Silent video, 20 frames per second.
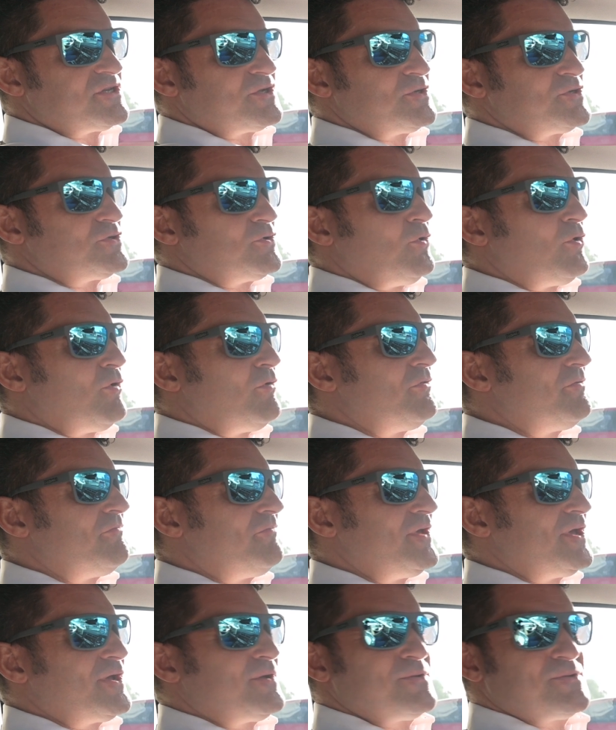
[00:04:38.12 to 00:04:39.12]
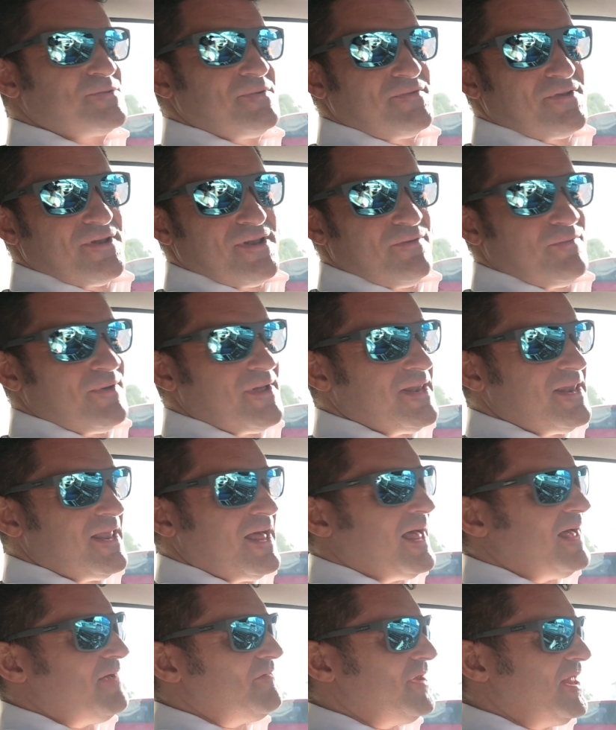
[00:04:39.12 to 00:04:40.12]
because all our other vehicles we've done it with
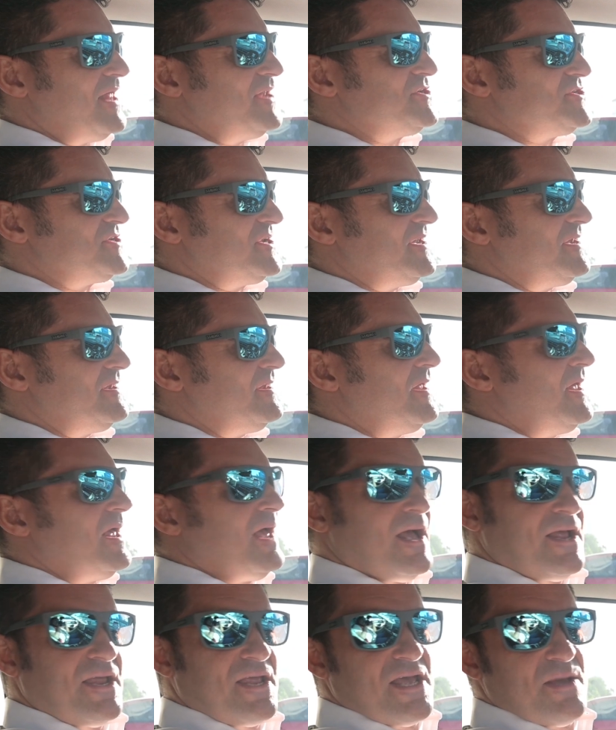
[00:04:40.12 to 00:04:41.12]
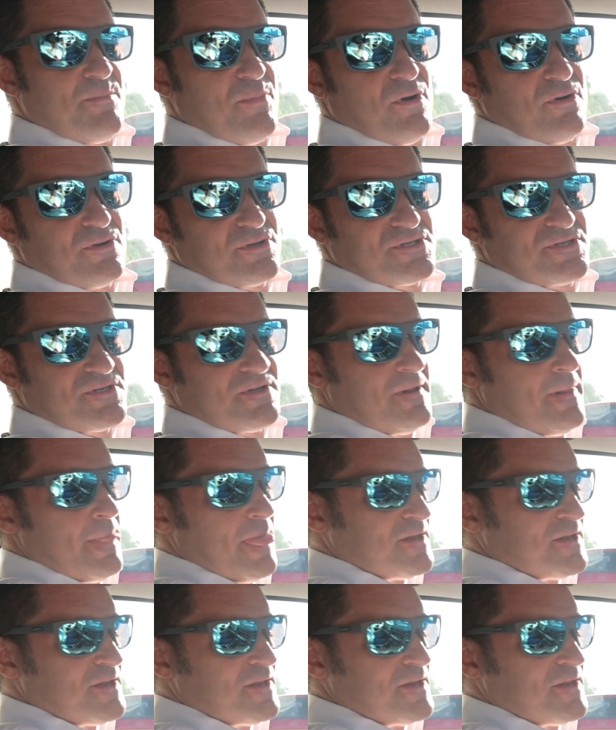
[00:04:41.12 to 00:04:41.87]
have an engine and gearbox.